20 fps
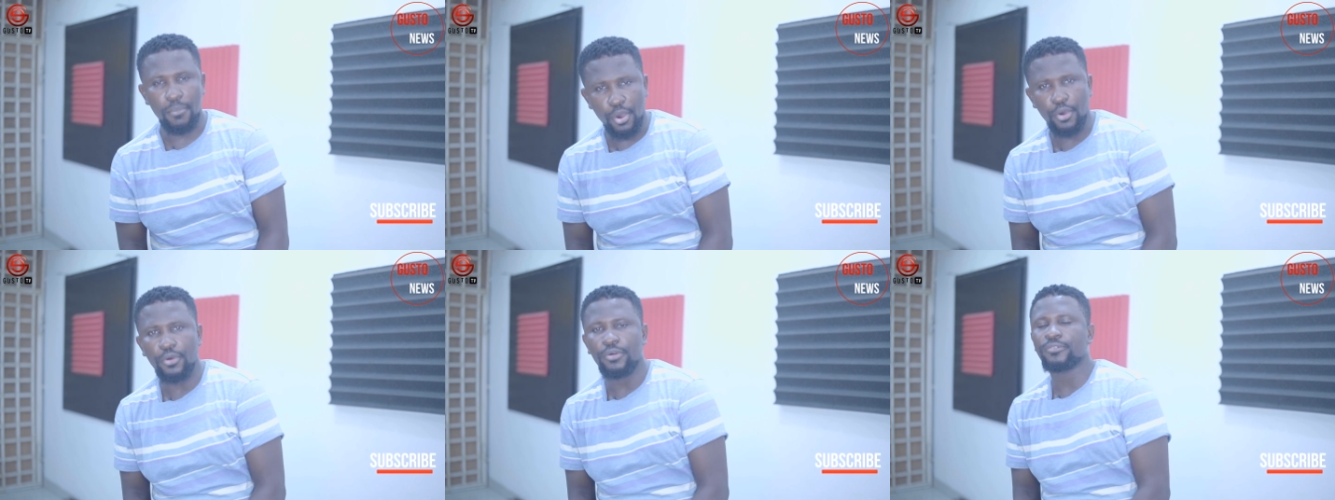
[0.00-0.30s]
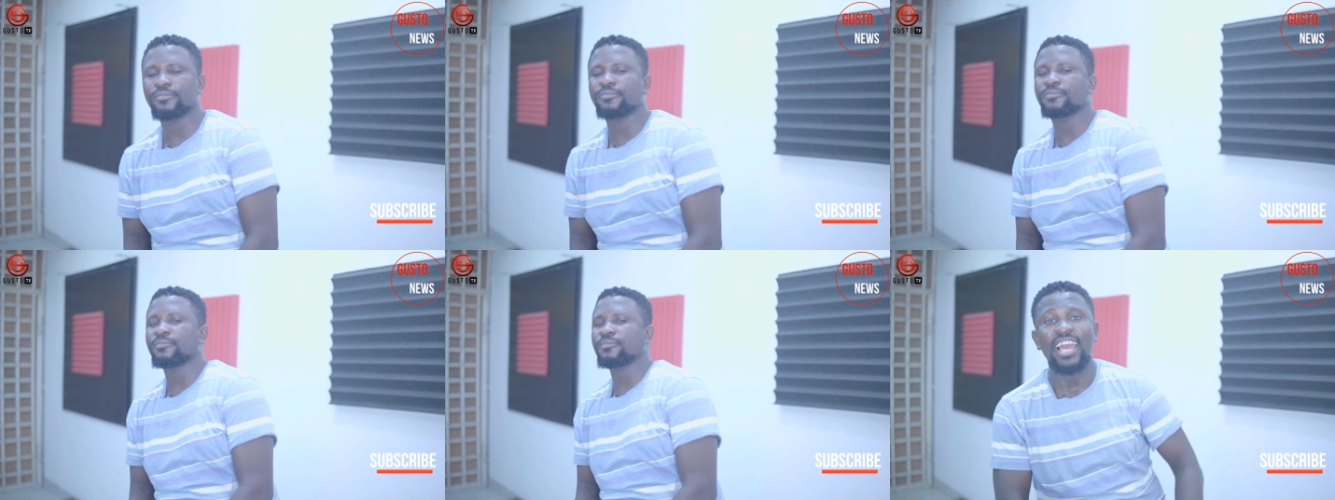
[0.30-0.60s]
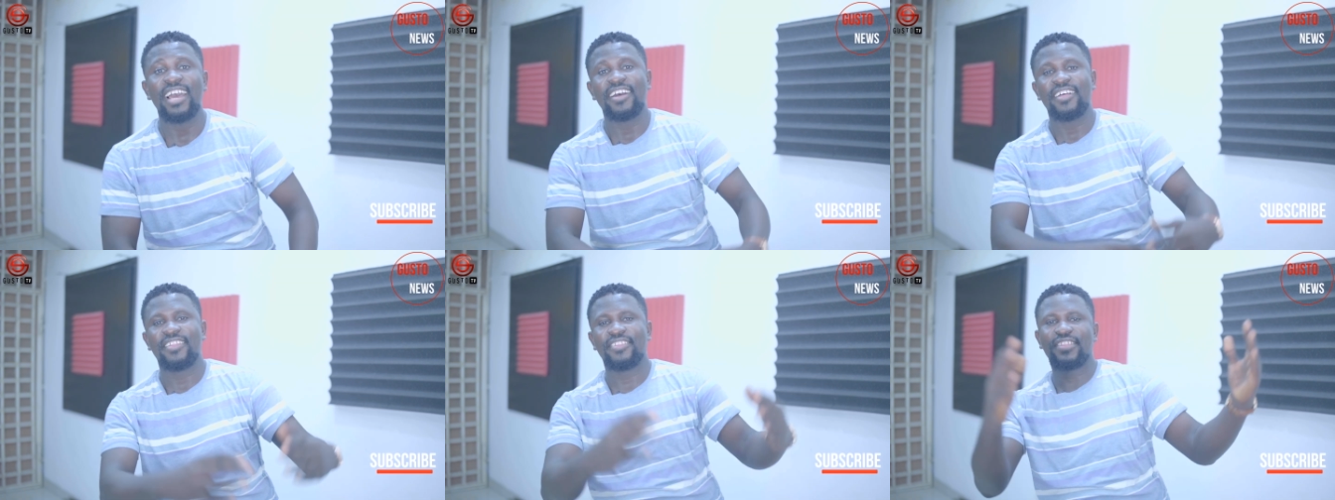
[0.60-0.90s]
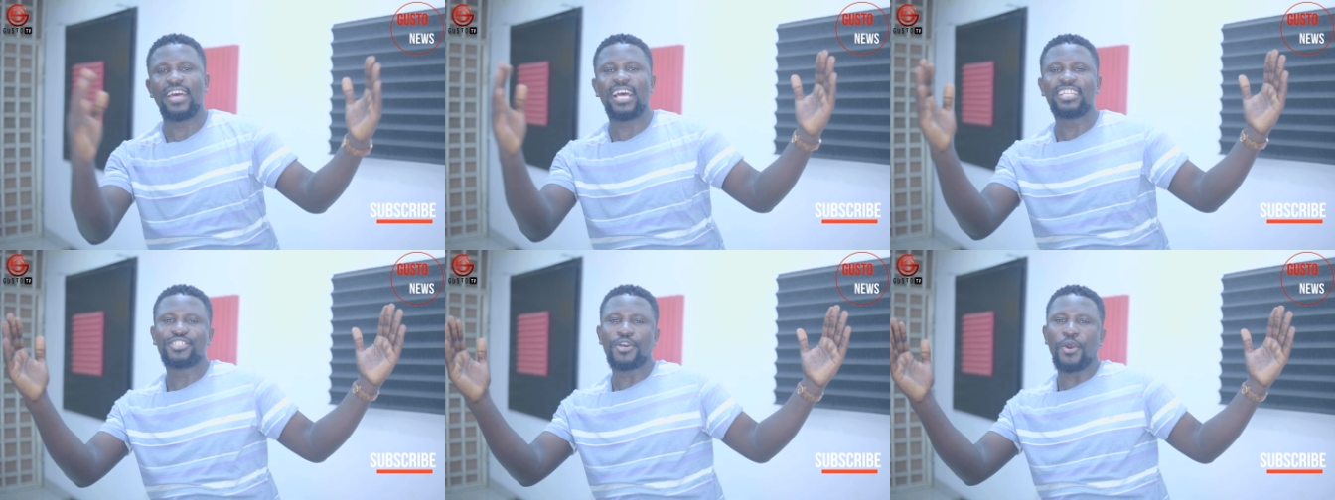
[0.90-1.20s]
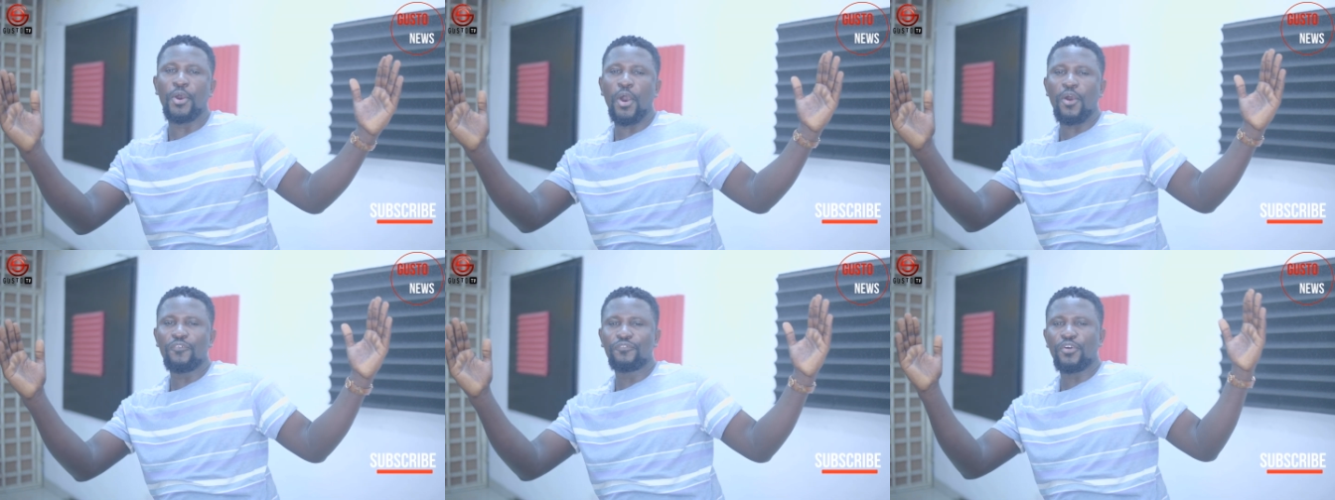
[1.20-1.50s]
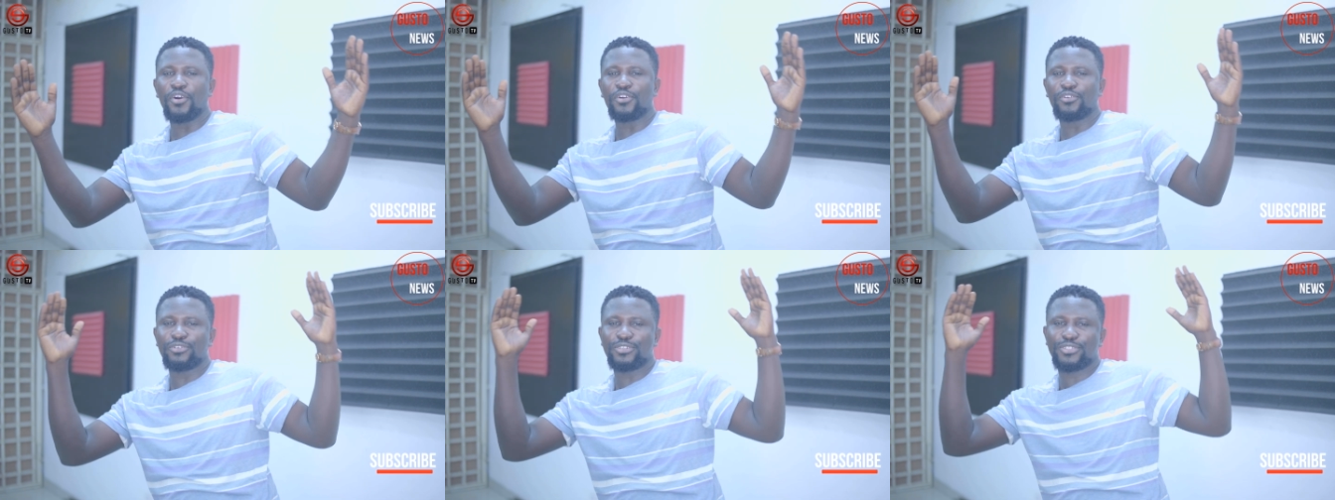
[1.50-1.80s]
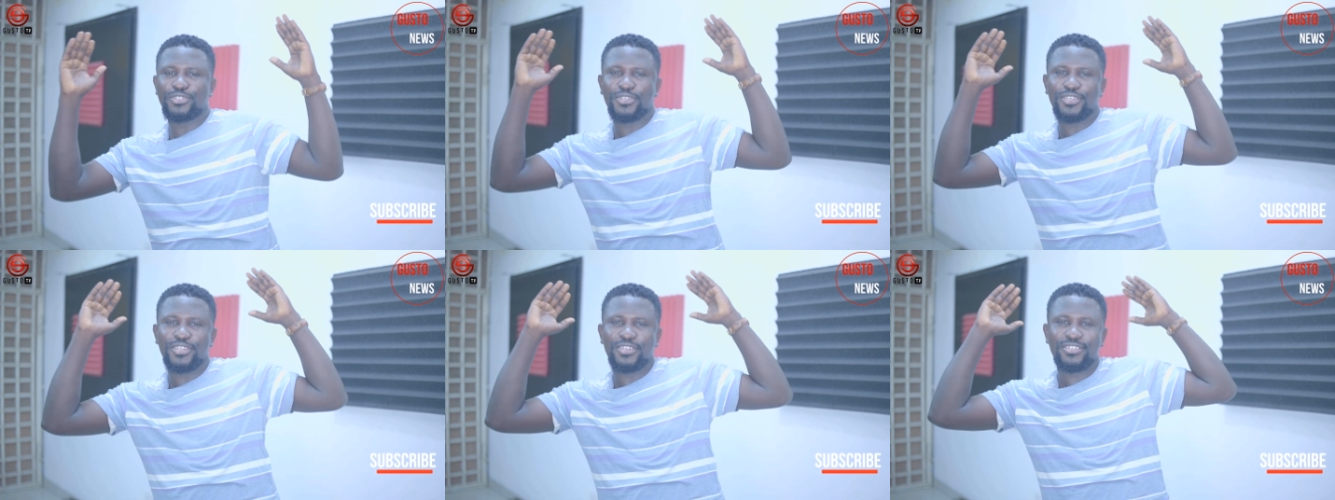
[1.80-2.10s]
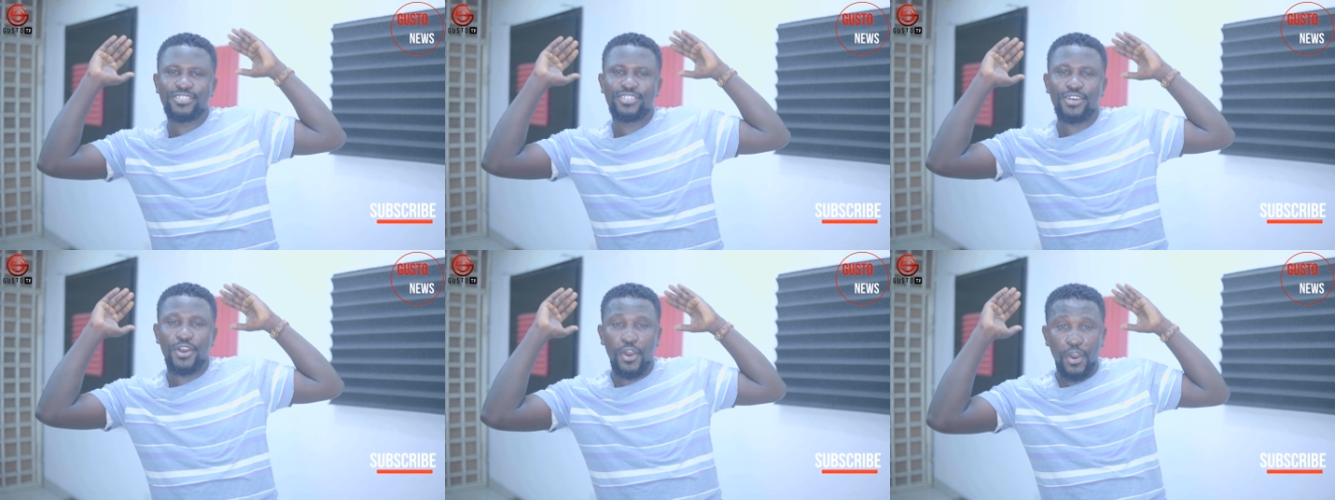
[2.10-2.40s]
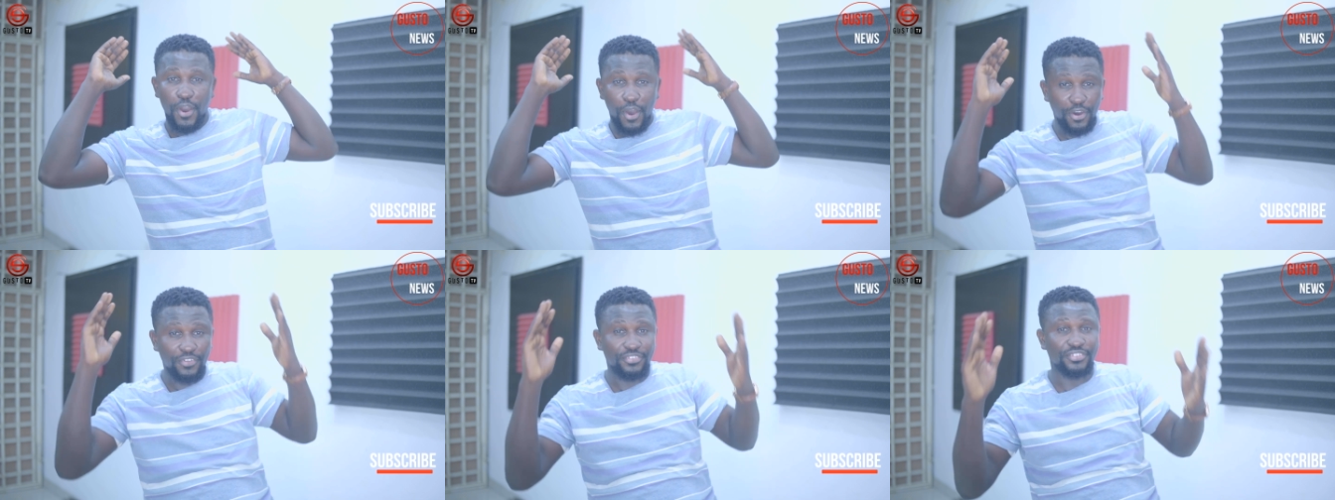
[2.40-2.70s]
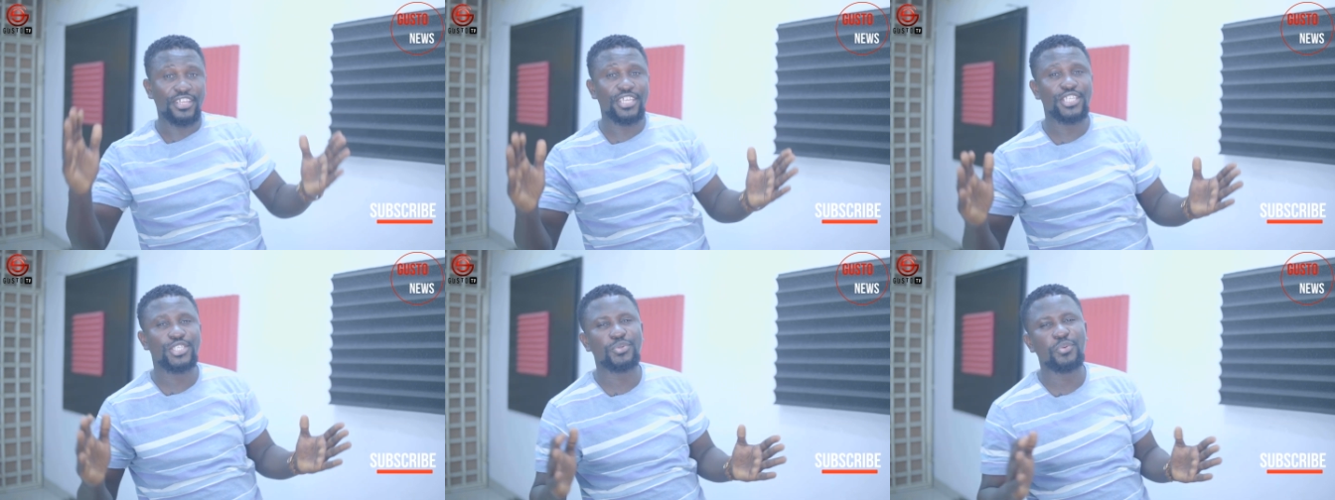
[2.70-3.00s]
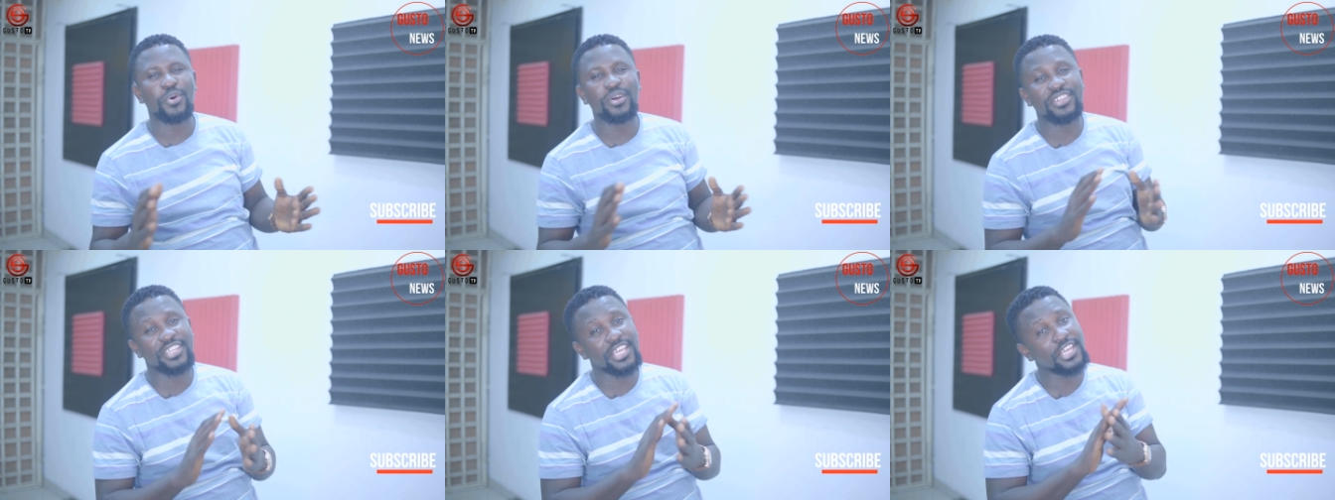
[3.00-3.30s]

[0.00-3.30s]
more. That's all for Gusto News on this one.